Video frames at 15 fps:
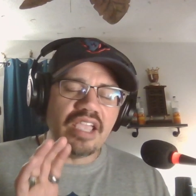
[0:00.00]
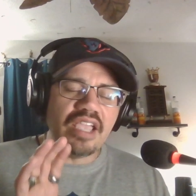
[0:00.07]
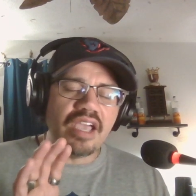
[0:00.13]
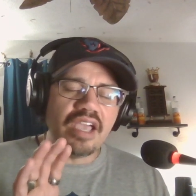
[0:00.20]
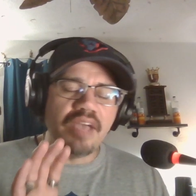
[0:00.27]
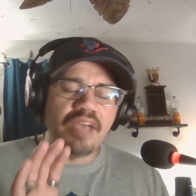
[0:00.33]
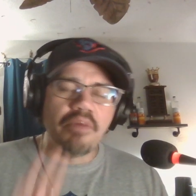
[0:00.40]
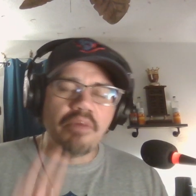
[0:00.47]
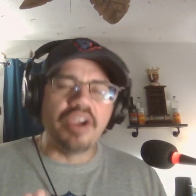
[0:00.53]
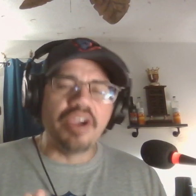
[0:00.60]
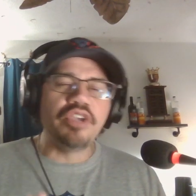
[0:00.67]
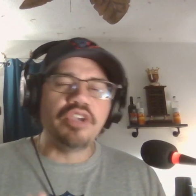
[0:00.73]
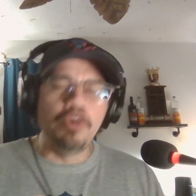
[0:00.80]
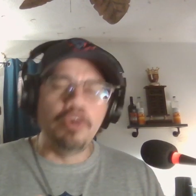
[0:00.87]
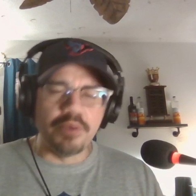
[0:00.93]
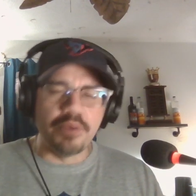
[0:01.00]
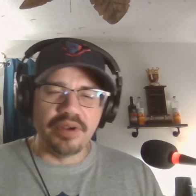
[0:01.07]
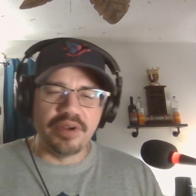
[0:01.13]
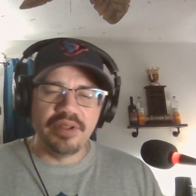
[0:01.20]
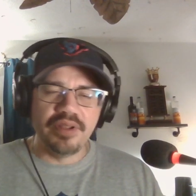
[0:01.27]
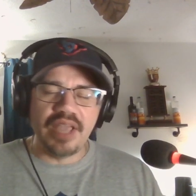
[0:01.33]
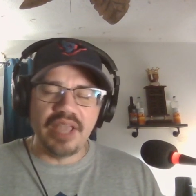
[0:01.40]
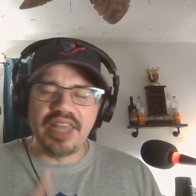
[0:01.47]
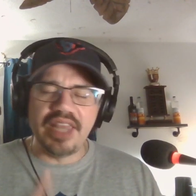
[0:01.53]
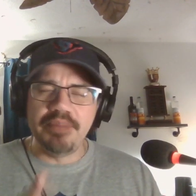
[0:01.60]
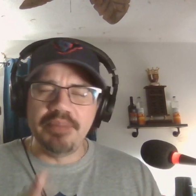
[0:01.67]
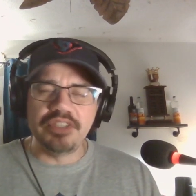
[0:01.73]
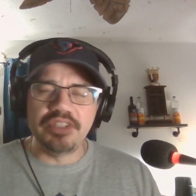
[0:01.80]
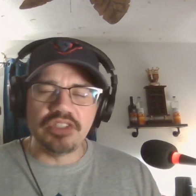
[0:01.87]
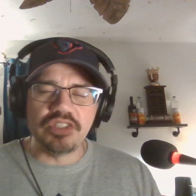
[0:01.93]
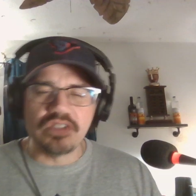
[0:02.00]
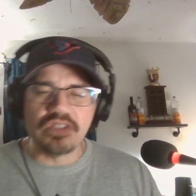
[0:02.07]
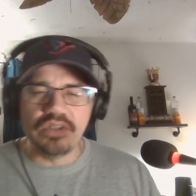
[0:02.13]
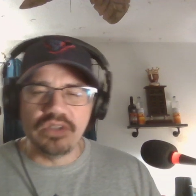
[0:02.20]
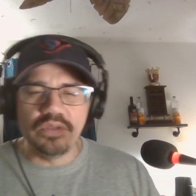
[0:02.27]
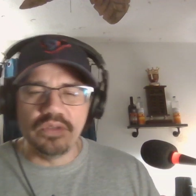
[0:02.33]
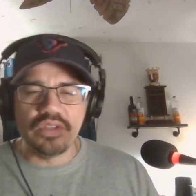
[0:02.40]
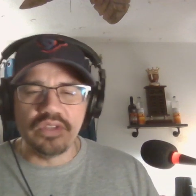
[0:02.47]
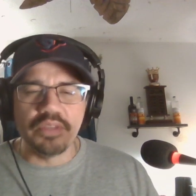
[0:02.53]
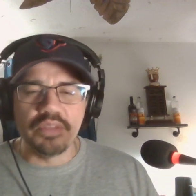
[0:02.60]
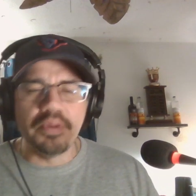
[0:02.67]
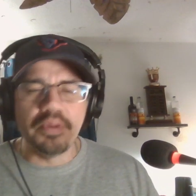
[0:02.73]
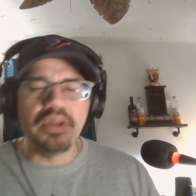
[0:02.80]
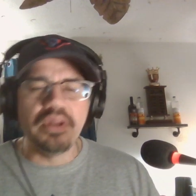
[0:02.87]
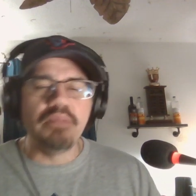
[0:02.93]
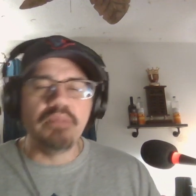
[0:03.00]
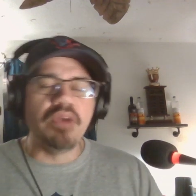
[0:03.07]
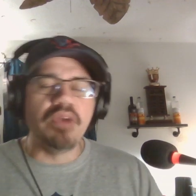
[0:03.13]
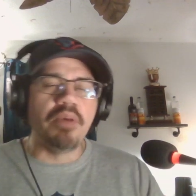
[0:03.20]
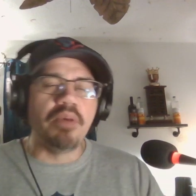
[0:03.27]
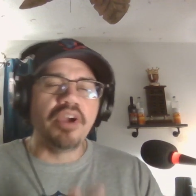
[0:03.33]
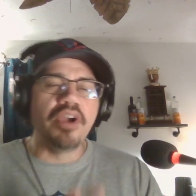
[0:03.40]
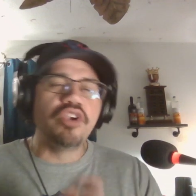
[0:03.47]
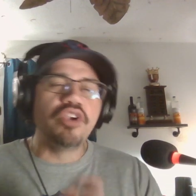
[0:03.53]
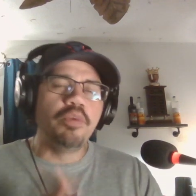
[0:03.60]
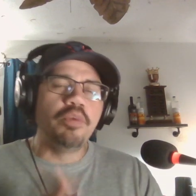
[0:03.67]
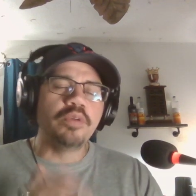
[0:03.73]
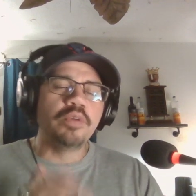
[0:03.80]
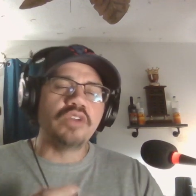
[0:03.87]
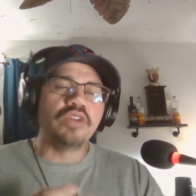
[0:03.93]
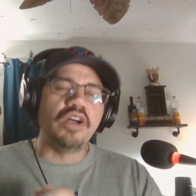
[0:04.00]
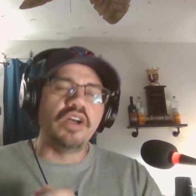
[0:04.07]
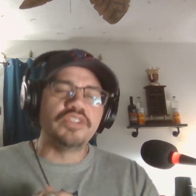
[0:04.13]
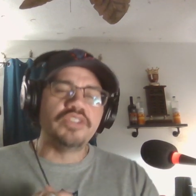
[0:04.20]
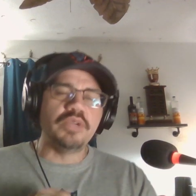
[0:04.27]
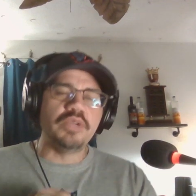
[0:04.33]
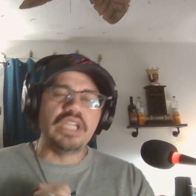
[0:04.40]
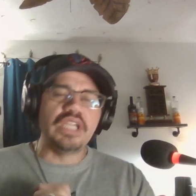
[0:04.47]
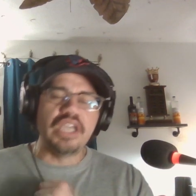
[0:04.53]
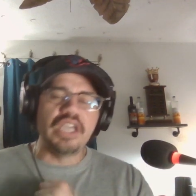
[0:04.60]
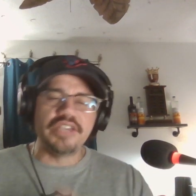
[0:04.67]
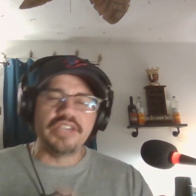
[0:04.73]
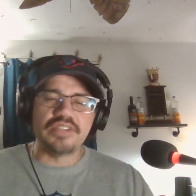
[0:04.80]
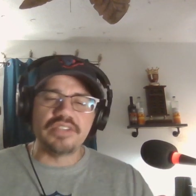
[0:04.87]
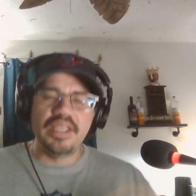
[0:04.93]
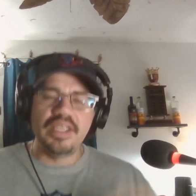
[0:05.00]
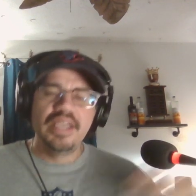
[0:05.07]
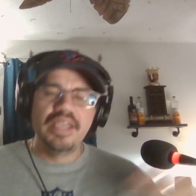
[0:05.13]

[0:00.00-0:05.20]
Amari Cooper. I didn't mention this in the news either, but Amari Cooper was also concussed.